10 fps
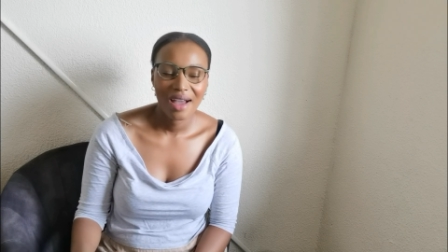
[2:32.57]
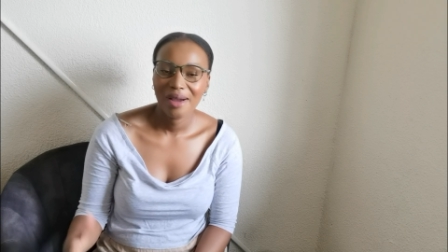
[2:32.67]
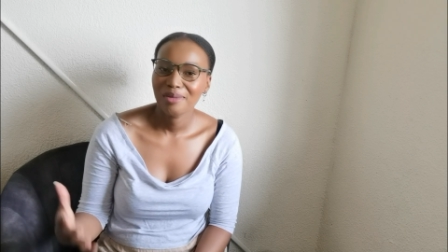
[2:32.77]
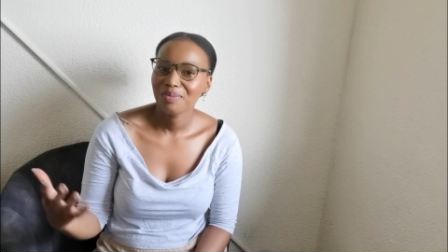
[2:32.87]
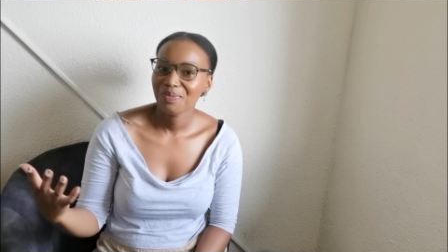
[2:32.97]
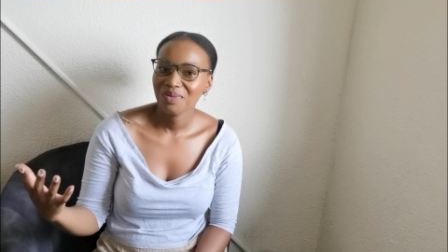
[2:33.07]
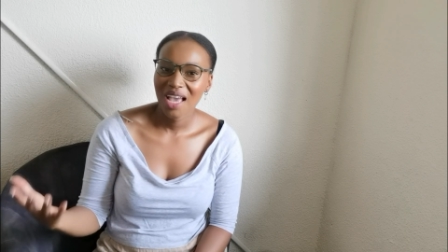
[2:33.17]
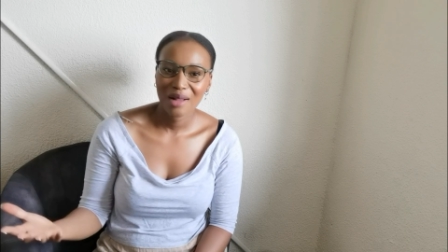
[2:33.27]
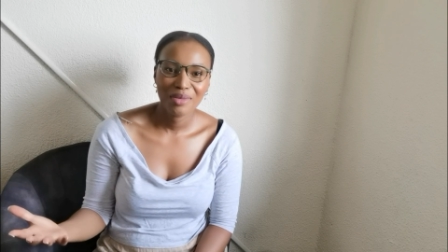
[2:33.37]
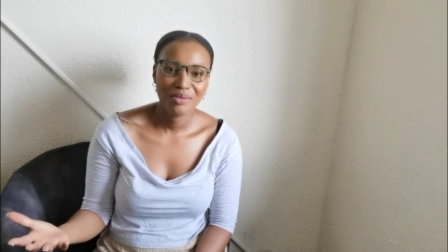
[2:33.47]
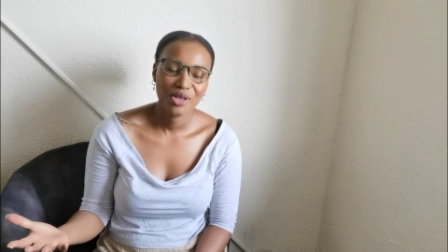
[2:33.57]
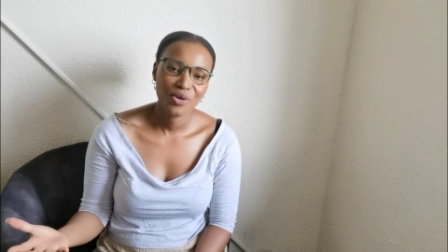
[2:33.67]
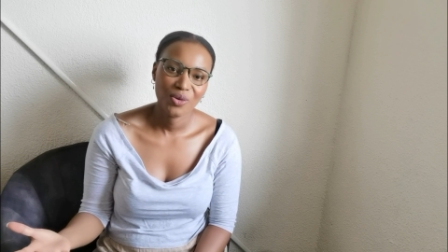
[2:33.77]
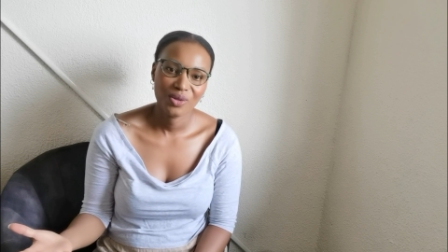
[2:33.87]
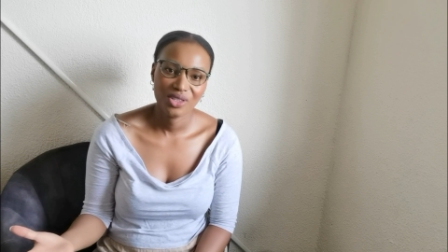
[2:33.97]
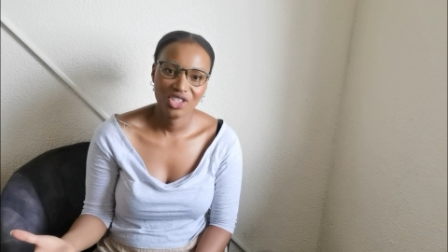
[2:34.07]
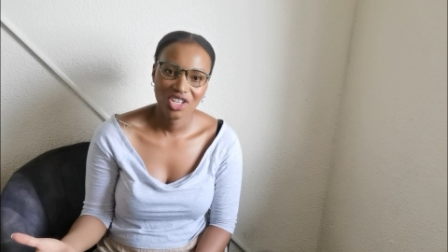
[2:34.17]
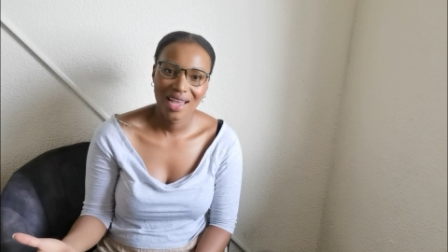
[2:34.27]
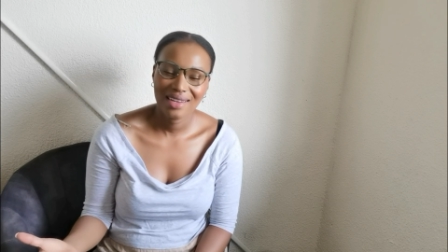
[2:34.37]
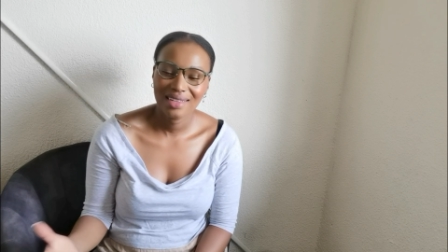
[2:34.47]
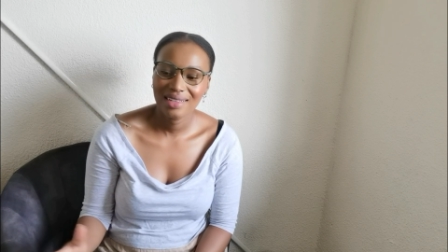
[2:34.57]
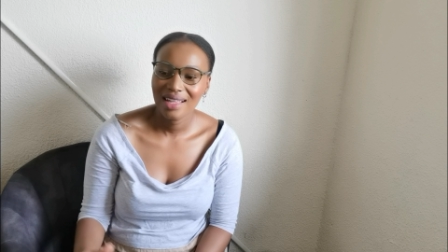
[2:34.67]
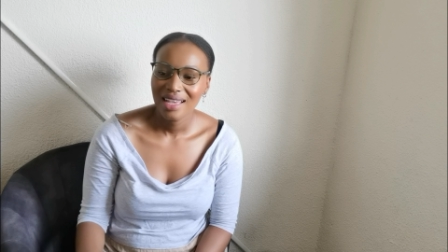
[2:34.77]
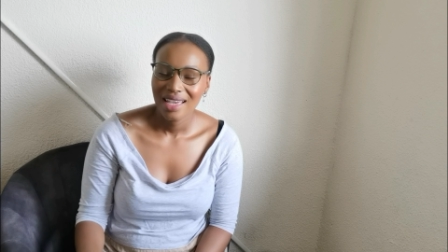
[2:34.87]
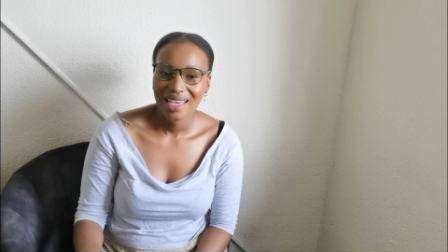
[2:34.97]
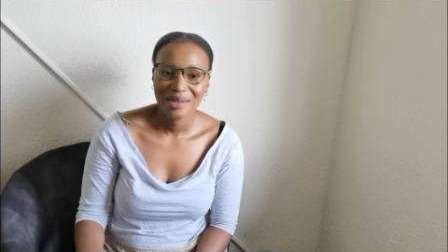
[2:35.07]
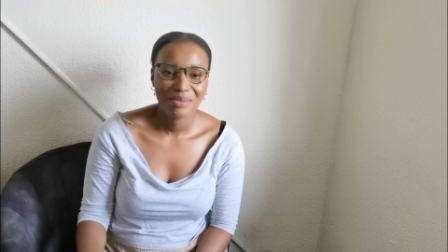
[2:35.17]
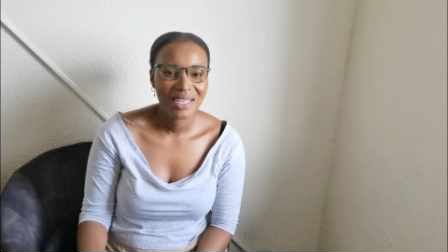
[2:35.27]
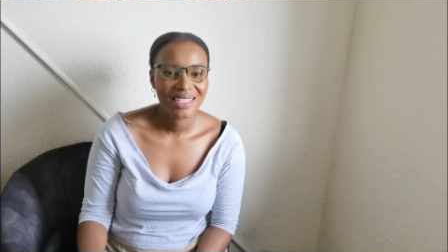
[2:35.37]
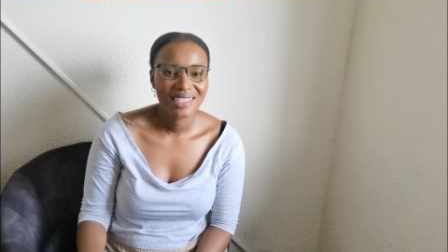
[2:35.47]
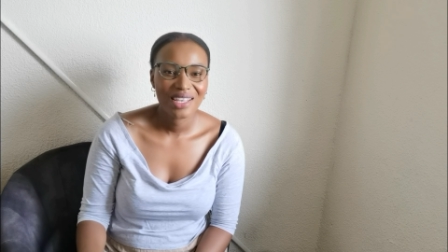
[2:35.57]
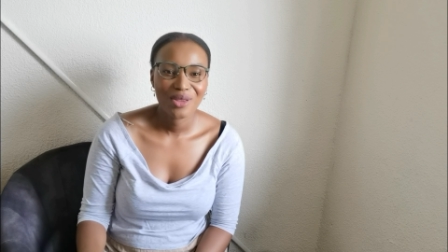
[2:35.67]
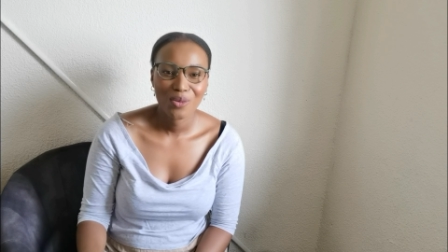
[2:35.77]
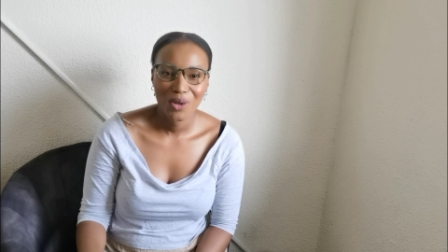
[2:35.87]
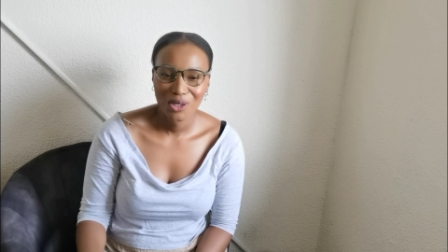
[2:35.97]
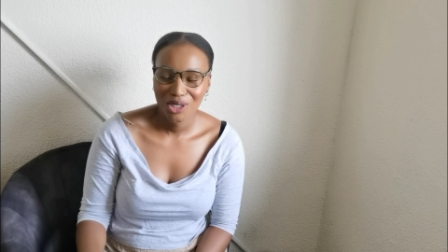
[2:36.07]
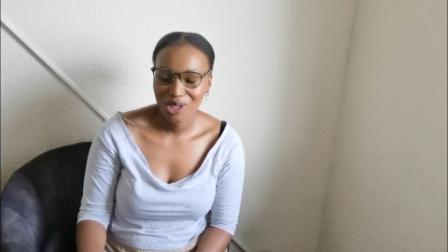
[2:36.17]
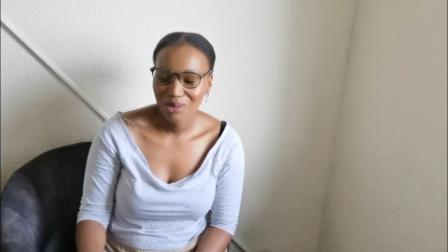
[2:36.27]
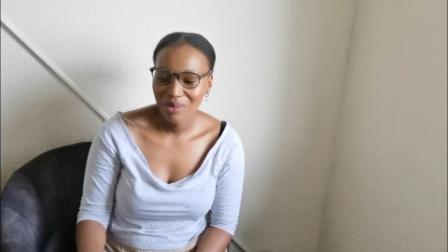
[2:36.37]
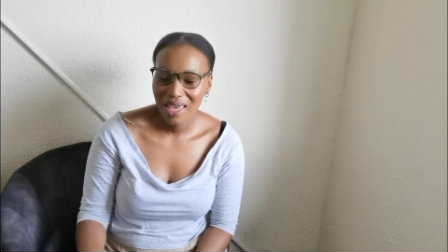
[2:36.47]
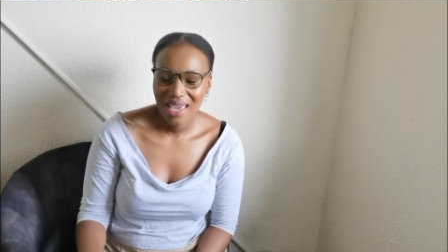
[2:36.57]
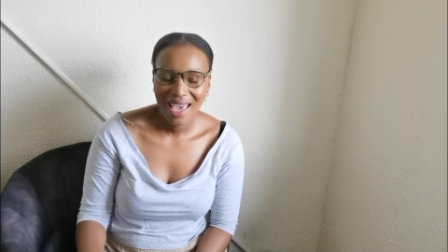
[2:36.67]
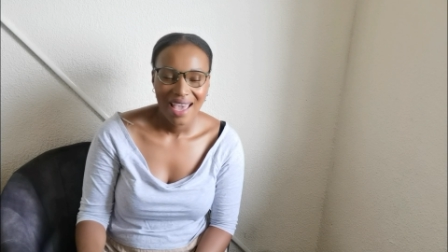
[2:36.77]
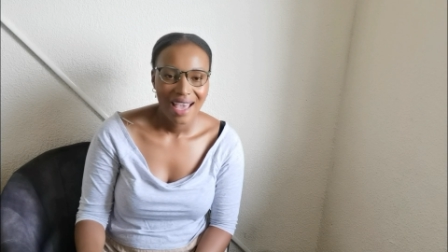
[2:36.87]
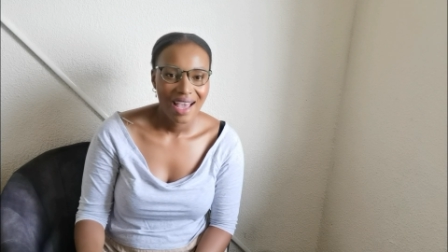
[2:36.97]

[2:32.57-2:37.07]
um, helping me grow this channel. It means the world to me.